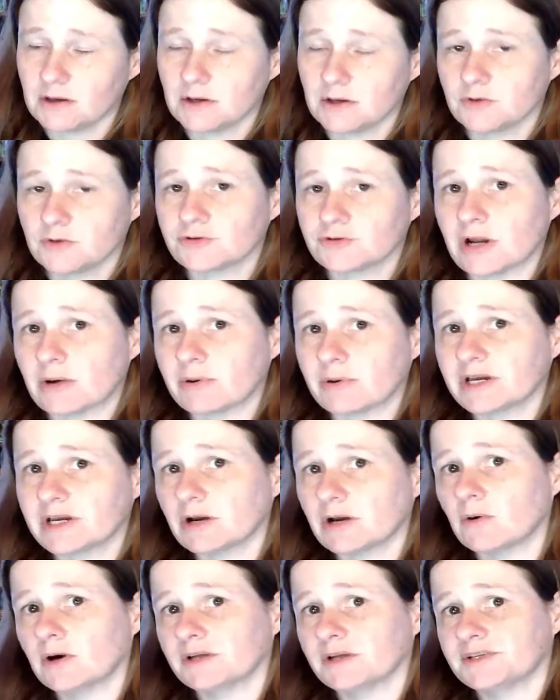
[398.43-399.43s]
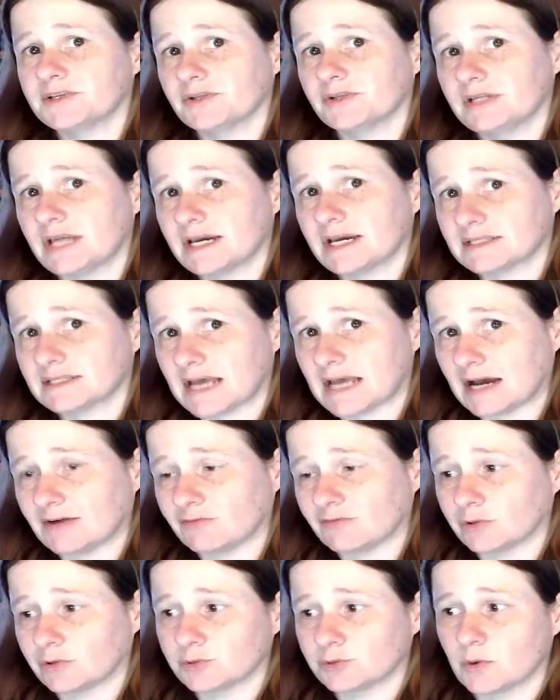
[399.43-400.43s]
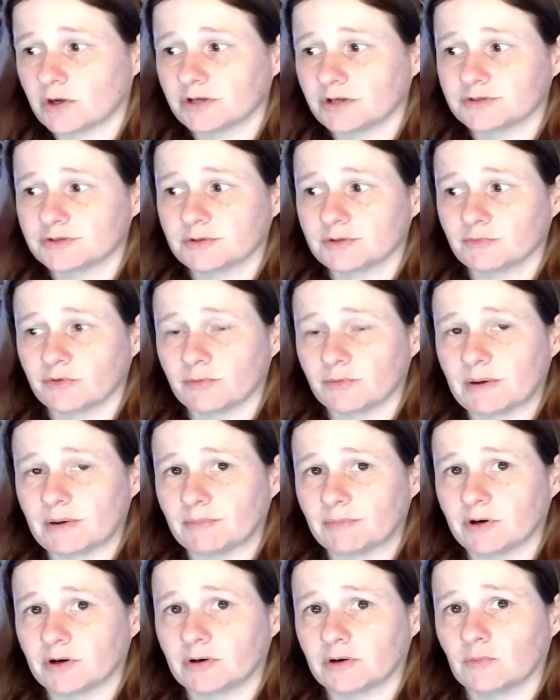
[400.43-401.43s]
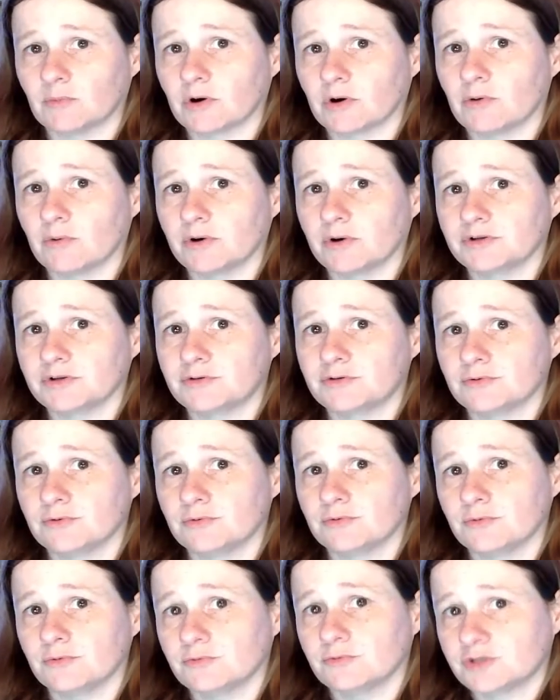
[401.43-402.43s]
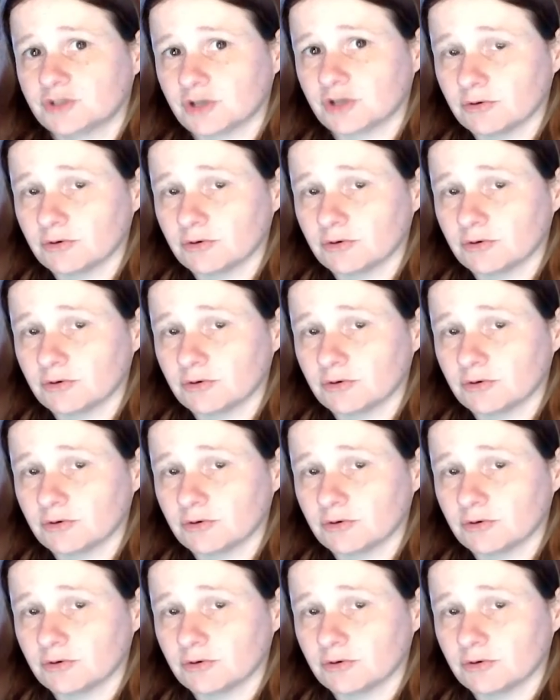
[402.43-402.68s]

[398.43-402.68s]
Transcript: So now we can go on to the next half, which was, remember, we're going to show